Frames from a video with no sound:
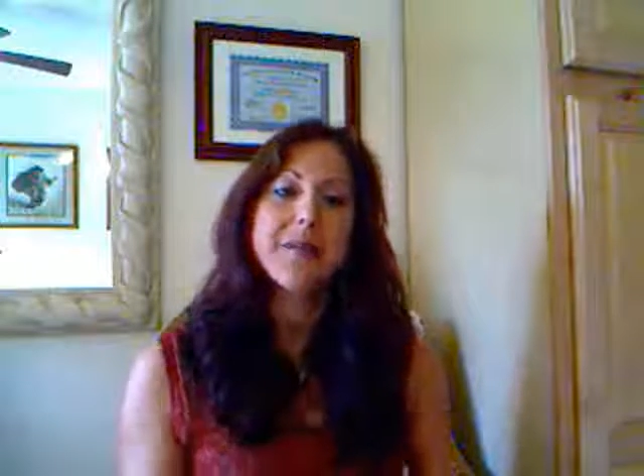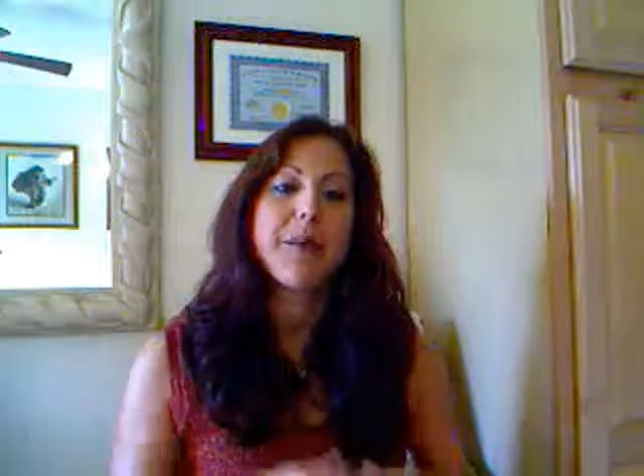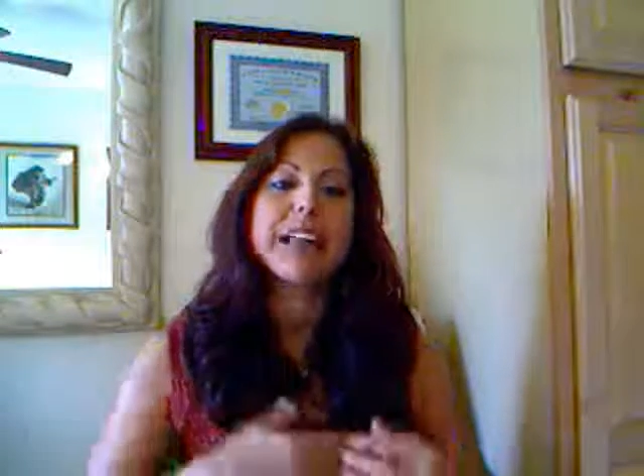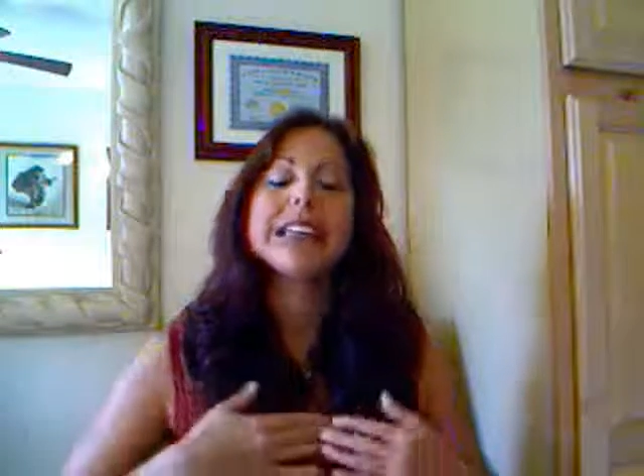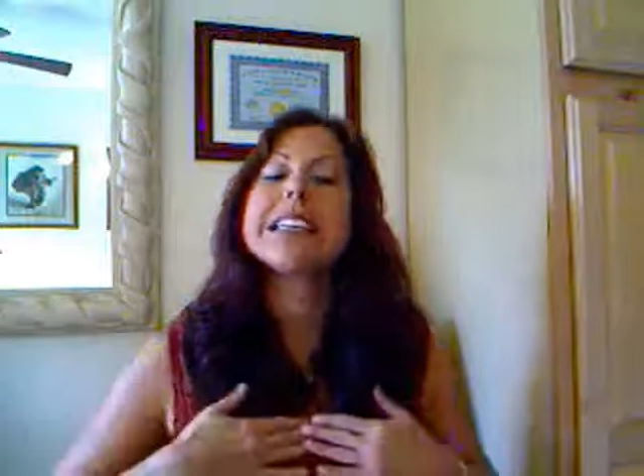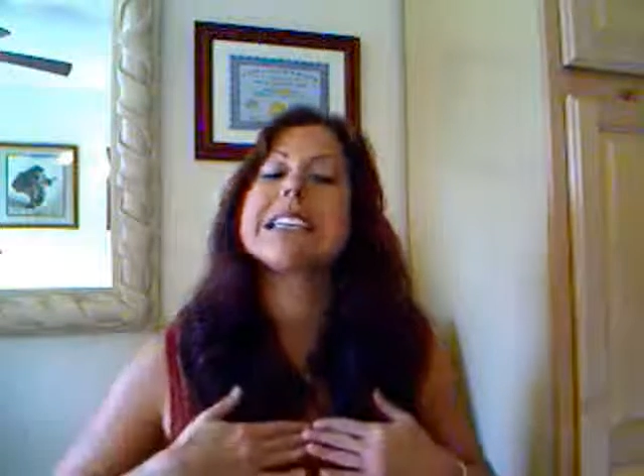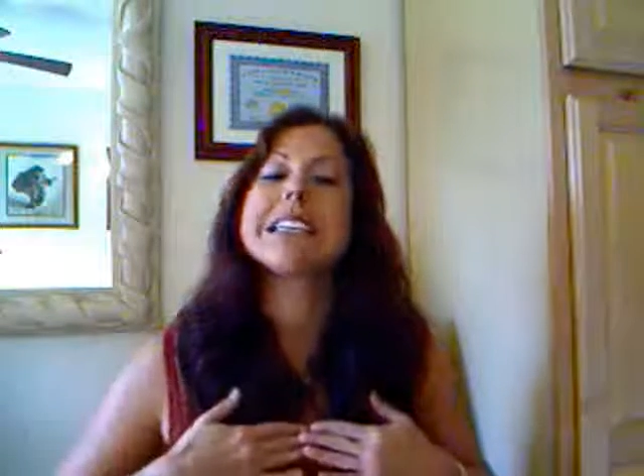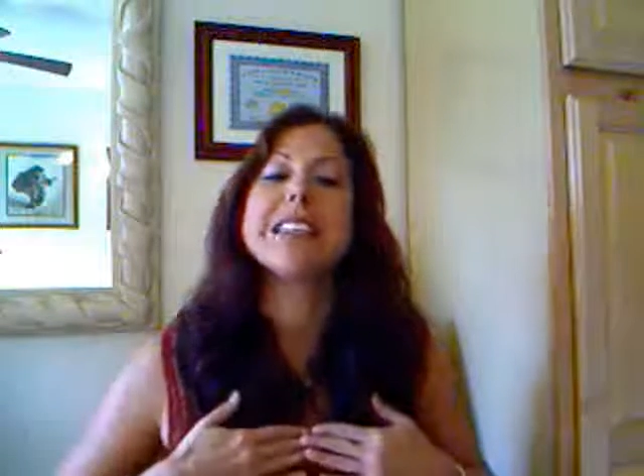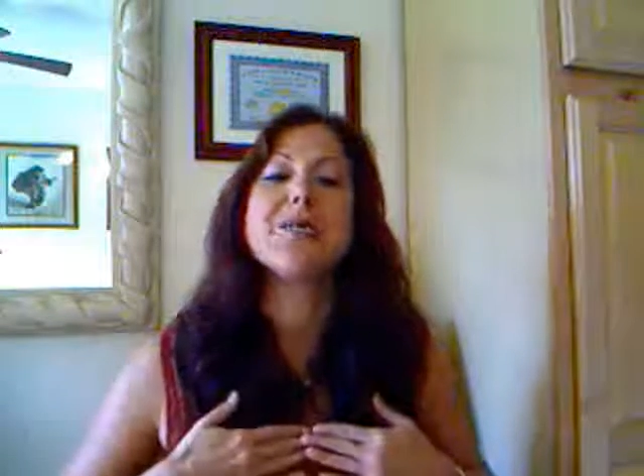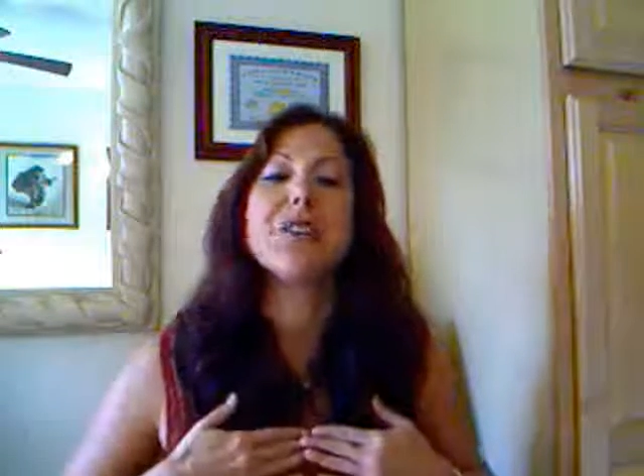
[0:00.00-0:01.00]
by
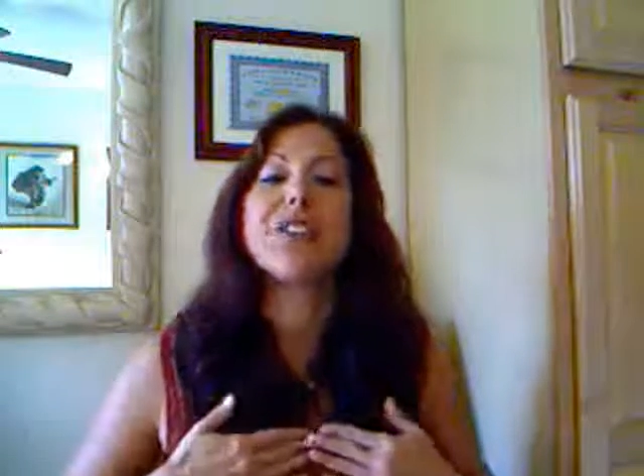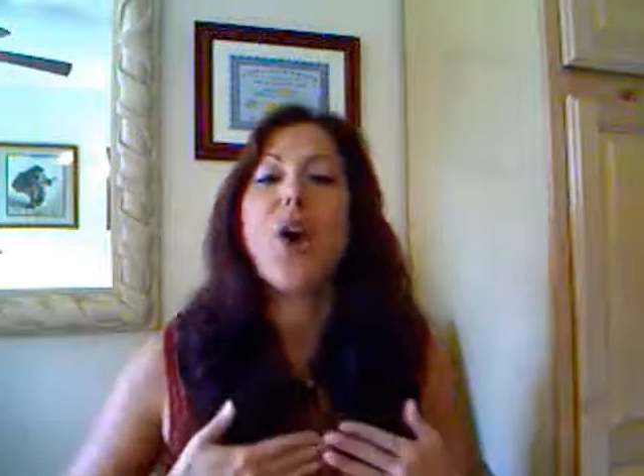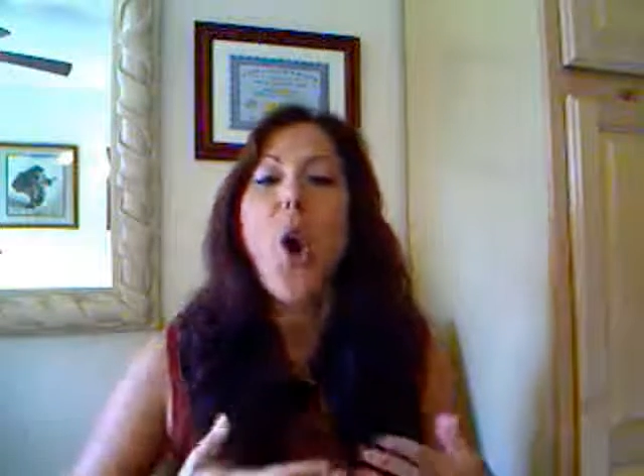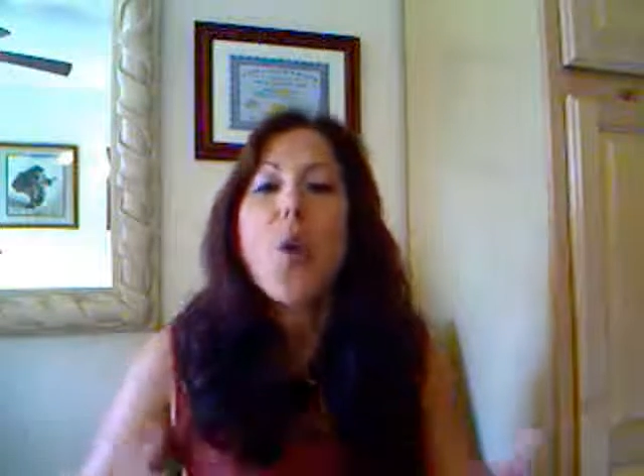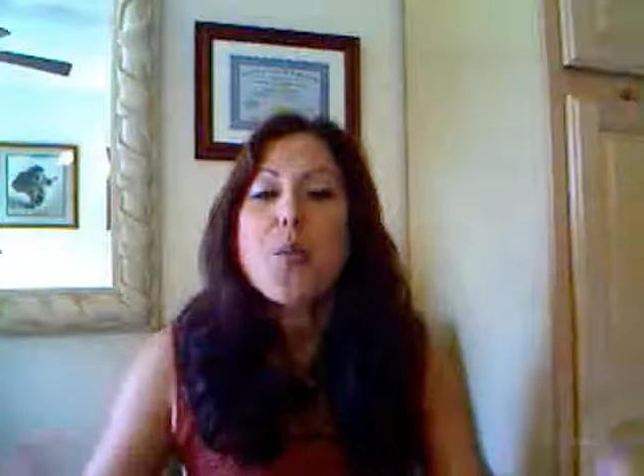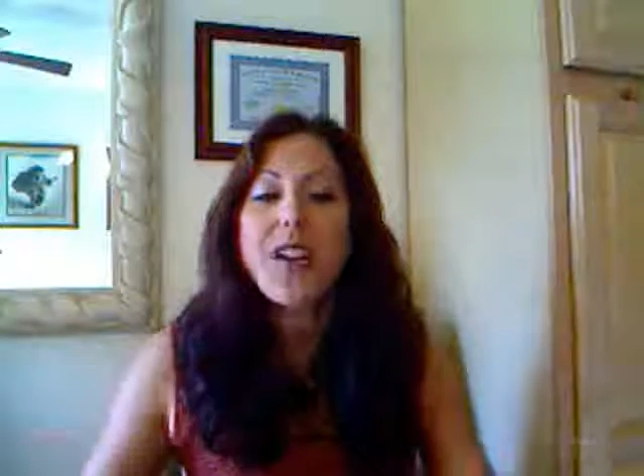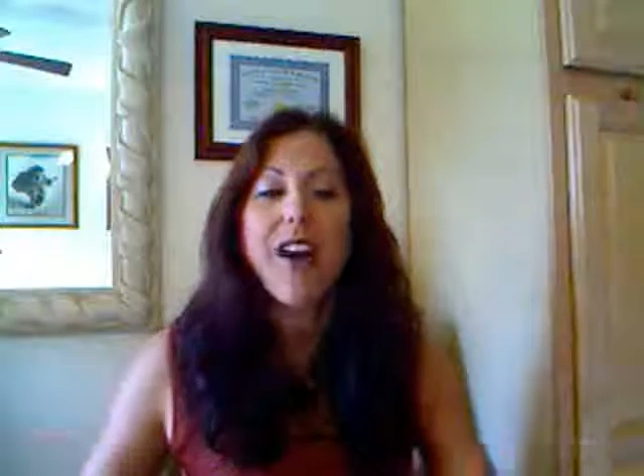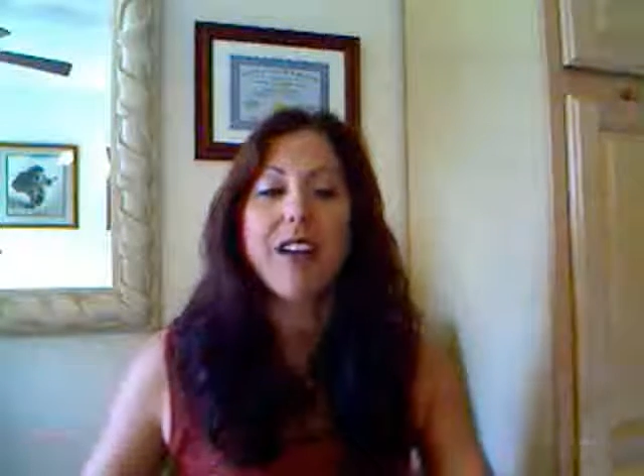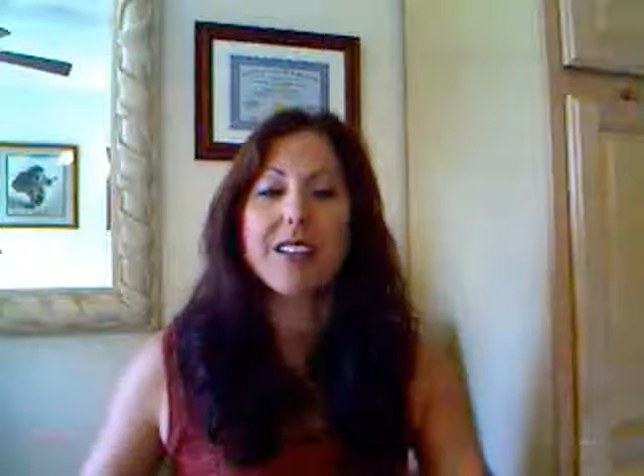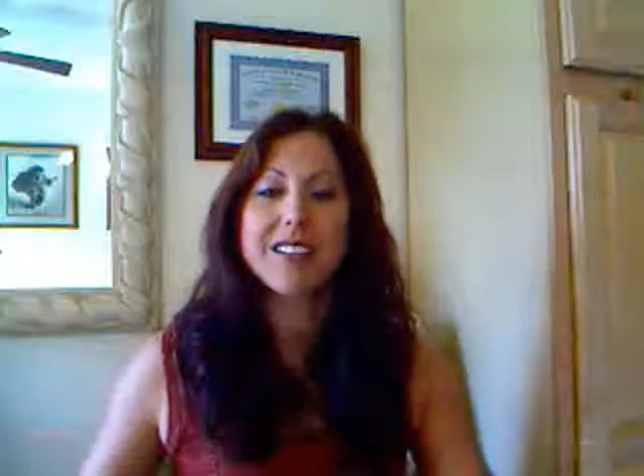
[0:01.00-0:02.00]
listening with an open
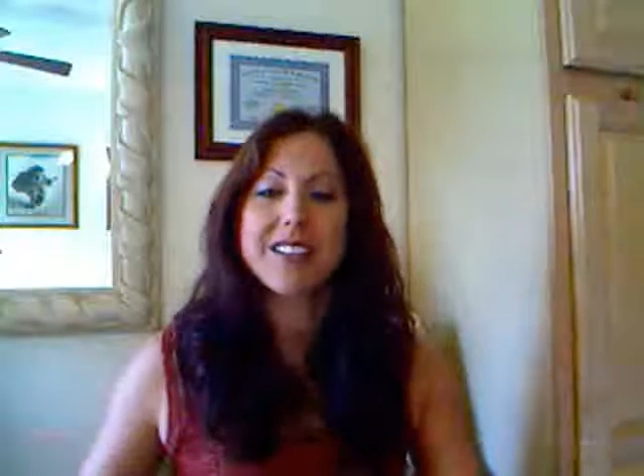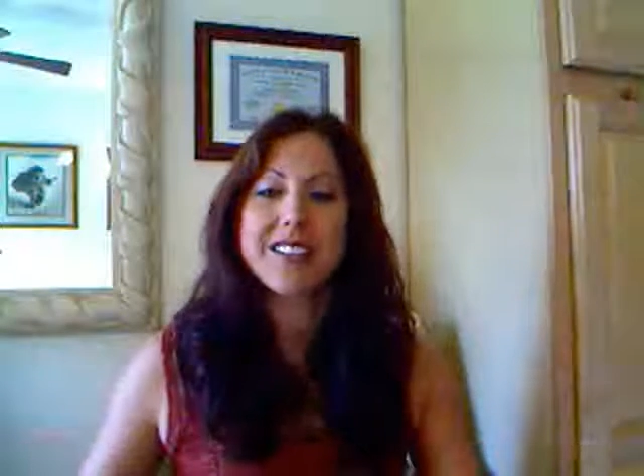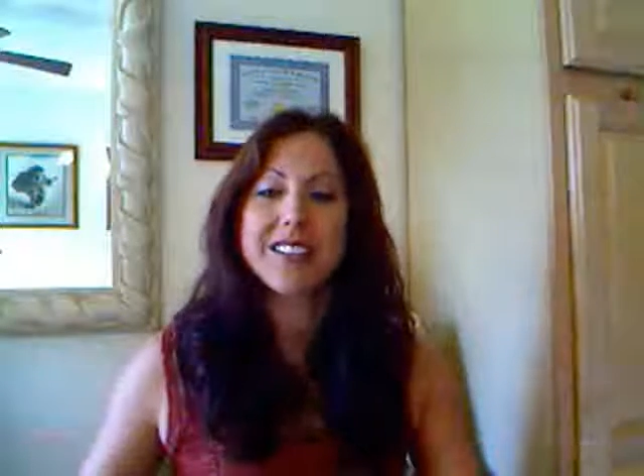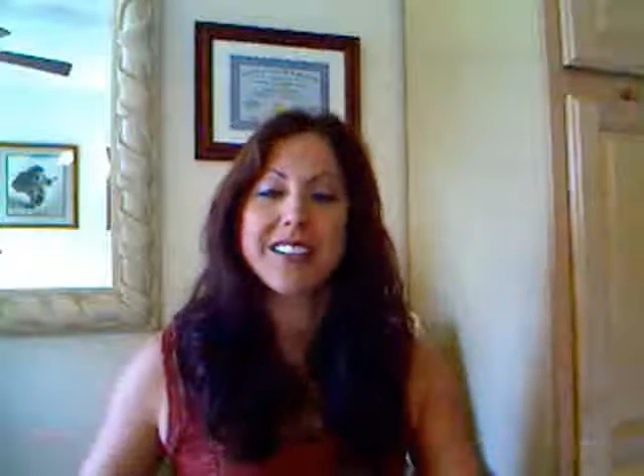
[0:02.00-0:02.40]
heart.